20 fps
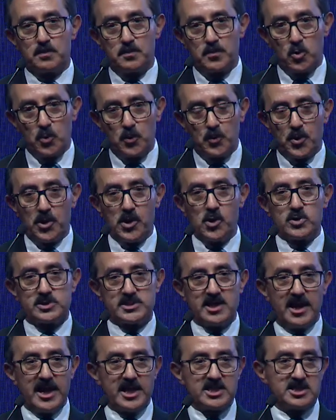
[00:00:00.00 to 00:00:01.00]
to produce
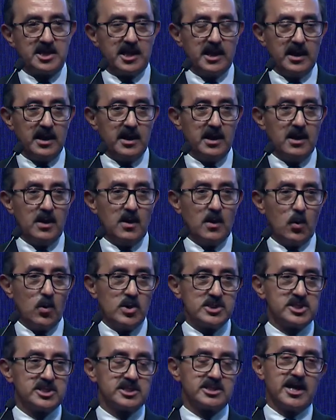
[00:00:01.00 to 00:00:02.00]
electricity,
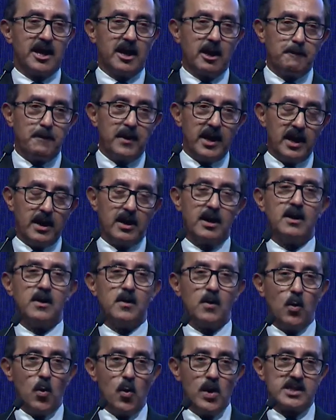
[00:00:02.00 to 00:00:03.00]
which is helping
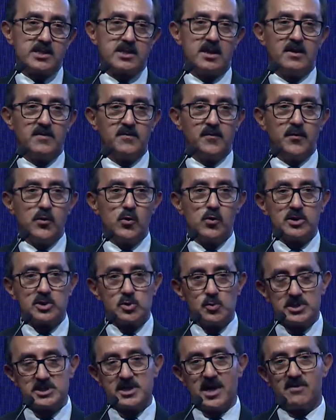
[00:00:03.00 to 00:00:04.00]
with fuels
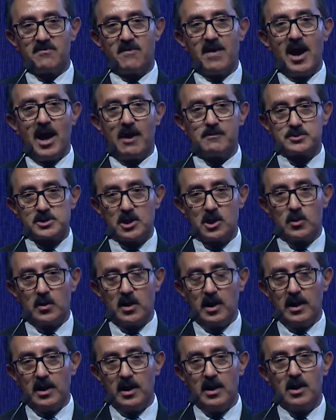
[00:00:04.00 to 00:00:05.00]
which have
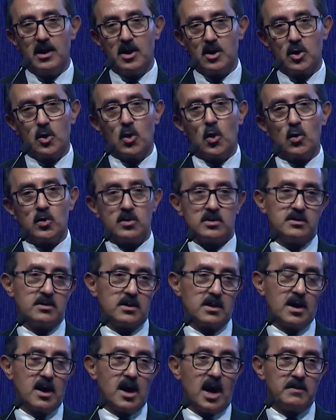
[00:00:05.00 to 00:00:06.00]
absolutely no
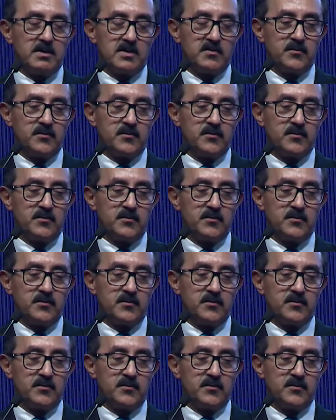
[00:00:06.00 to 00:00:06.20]
carbon